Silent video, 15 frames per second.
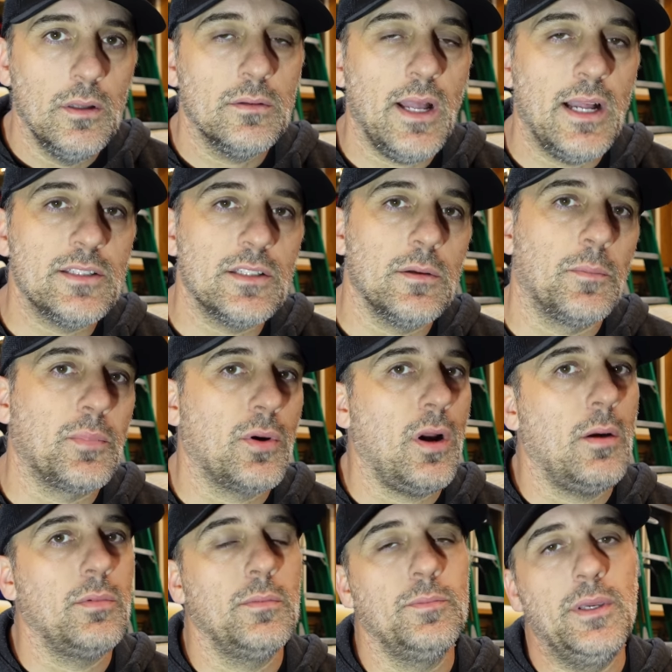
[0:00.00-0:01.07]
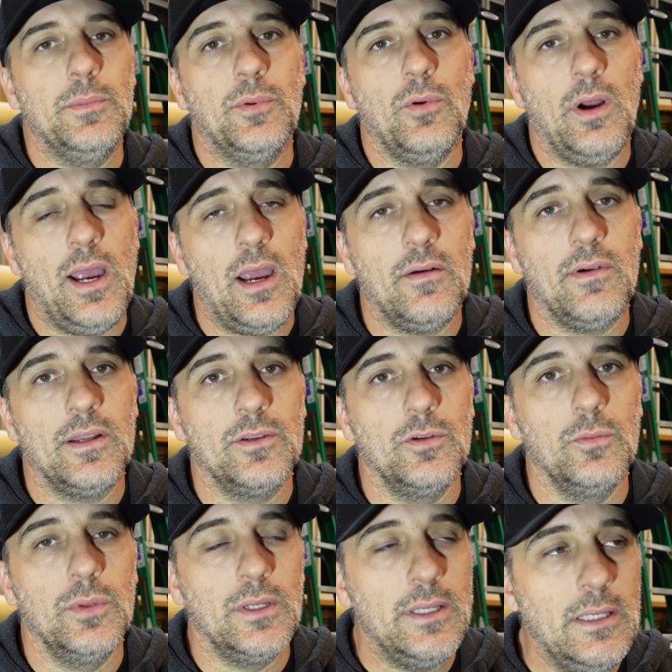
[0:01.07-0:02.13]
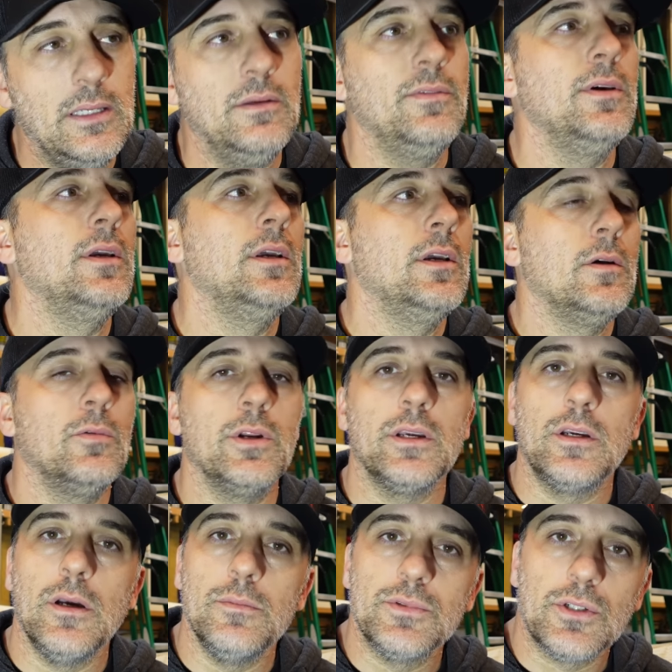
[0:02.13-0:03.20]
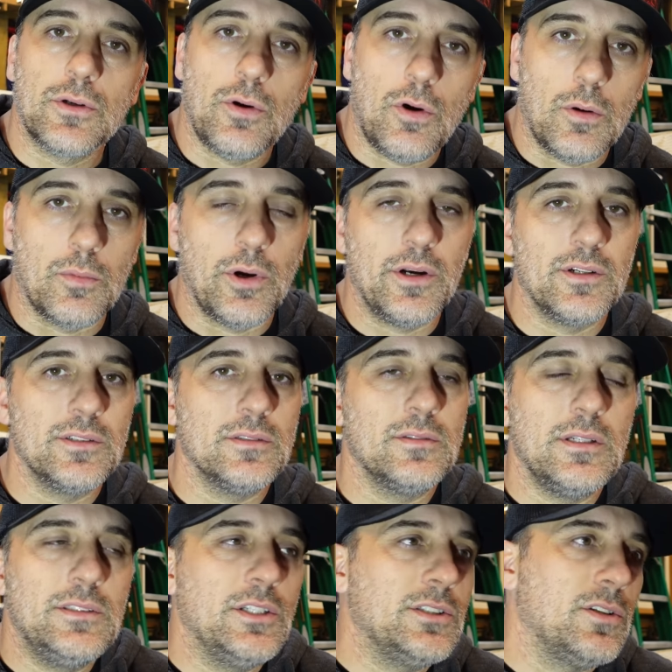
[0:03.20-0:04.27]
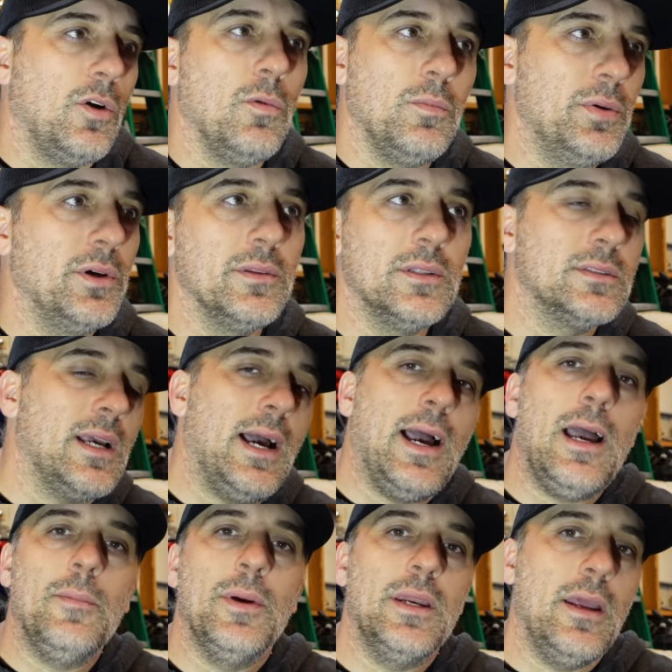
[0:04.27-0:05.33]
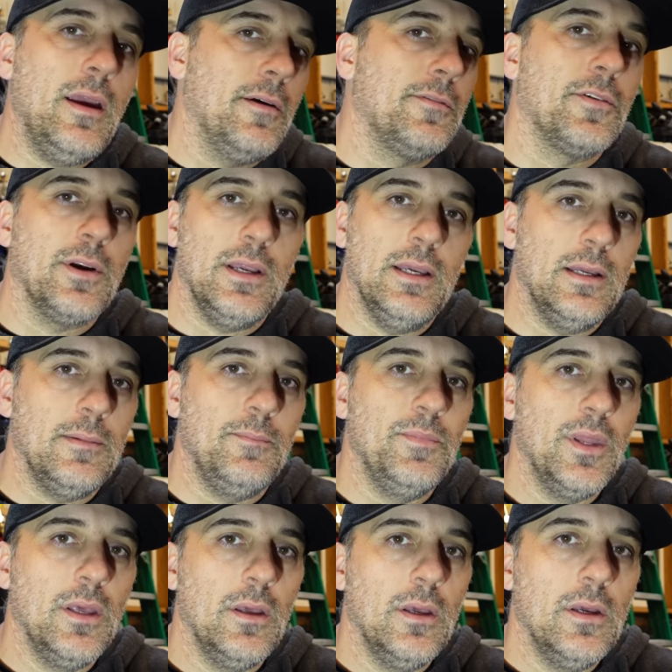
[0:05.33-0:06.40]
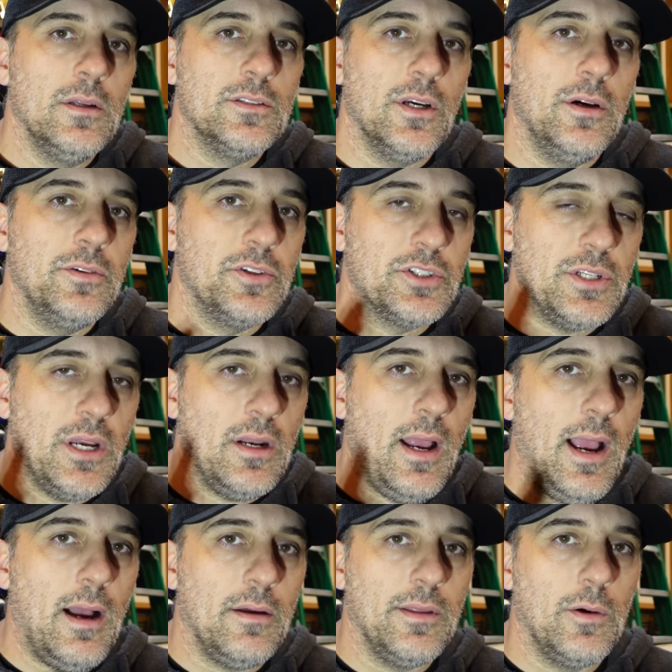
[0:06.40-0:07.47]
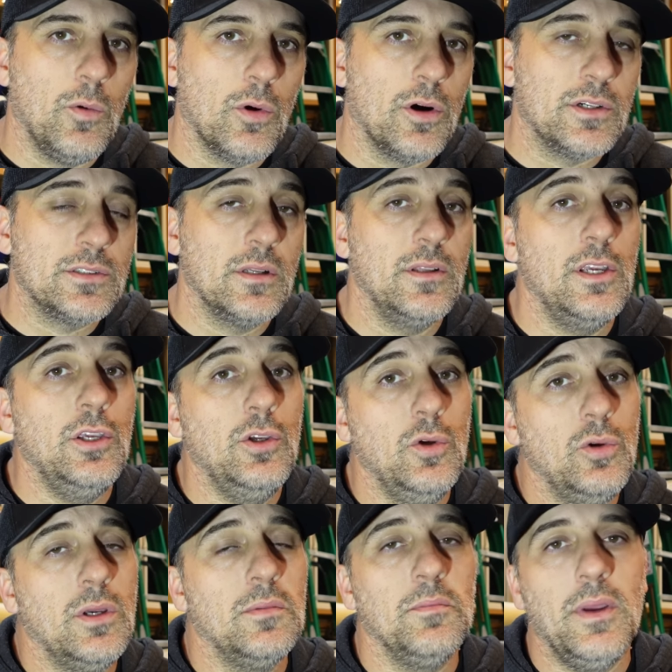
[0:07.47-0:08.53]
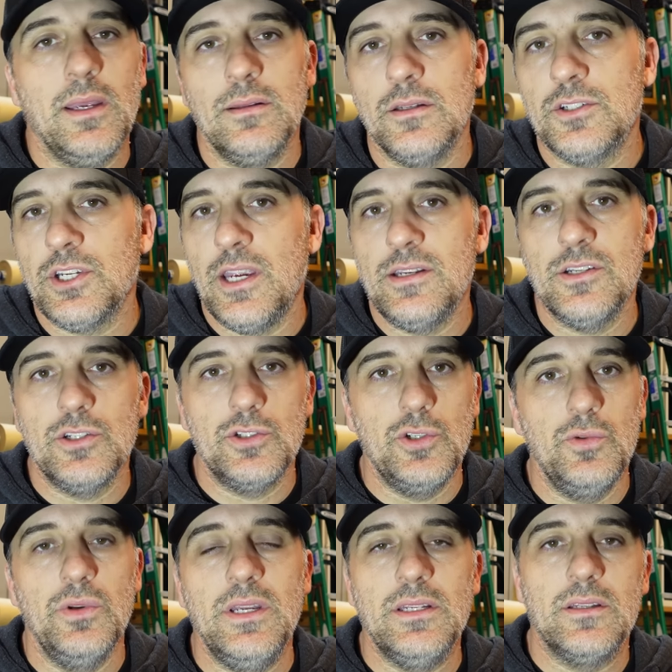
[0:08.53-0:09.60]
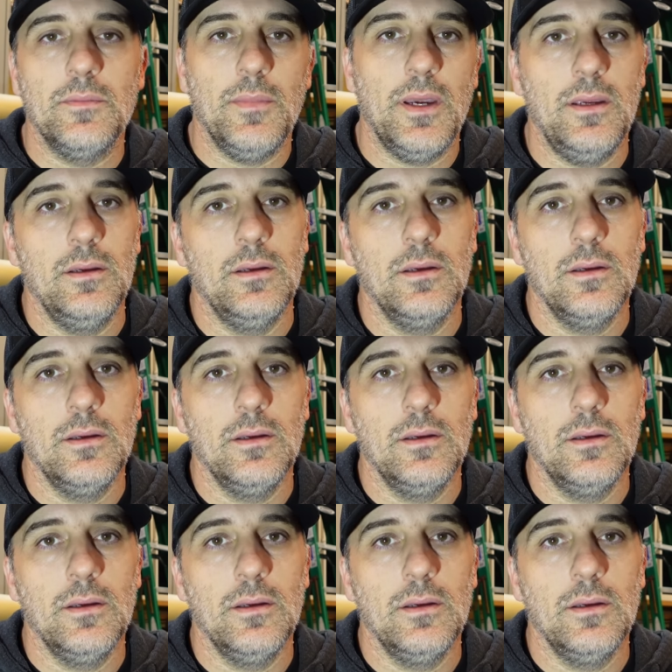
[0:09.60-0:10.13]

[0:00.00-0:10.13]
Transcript: That's the problem people have, I do believe, when it comes to carburetors is they just don't put the time and effort in to understand how they work so that you can make the changes you need to make.